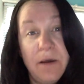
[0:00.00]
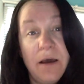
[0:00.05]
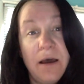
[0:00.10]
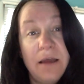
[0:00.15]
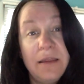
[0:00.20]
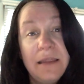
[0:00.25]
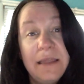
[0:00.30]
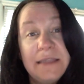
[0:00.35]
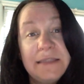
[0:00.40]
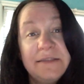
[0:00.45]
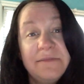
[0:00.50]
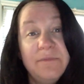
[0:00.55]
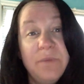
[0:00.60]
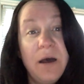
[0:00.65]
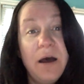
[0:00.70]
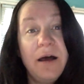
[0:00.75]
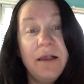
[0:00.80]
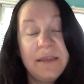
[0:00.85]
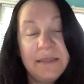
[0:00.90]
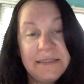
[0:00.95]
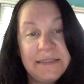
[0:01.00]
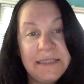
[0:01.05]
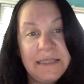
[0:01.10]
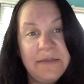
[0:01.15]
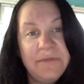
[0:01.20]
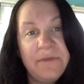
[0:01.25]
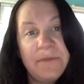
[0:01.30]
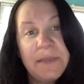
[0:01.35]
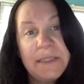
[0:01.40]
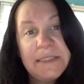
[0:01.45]
a lens of
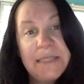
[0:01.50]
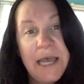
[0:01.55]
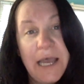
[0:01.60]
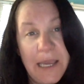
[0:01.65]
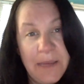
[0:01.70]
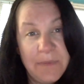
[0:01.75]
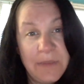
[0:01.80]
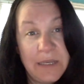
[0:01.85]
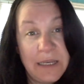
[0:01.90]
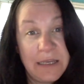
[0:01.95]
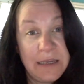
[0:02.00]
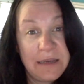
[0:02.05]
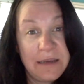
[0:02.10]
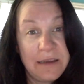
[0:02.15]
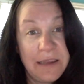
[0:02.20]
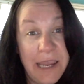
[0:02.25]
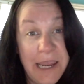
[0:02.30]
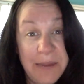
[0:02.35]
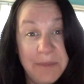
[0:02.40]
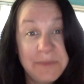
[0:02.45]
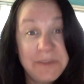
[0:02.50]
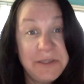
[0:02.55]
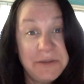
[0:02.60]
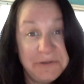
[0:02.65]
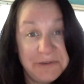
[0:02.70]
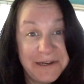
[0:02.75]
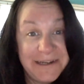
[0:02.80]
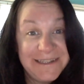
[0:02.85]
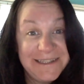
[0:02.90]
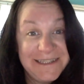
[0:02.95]
policy from the time that it came to the
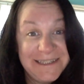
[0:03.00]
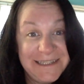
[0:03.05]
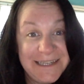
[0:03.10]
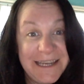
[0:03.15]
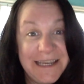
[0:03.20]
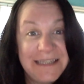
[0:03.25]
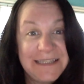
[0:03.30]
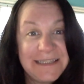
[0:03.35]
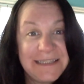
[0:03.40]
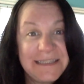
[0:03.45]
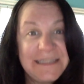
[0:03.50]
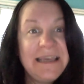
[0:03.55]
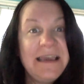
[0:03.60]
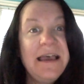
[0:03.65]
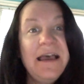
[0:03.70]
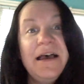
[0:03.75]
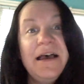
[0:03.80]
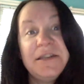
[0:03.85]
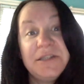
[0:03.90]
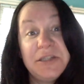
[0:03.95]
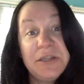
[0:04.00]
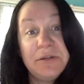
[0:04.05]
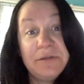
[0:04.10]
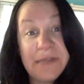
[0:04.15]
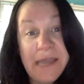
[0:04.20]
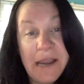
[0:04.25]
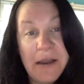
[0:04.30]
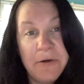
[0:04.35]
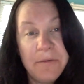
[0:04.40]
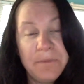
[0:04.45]
United States till
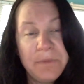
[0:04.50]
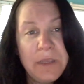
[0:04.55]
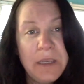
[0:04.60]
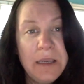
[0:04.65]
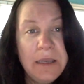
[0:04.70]
now.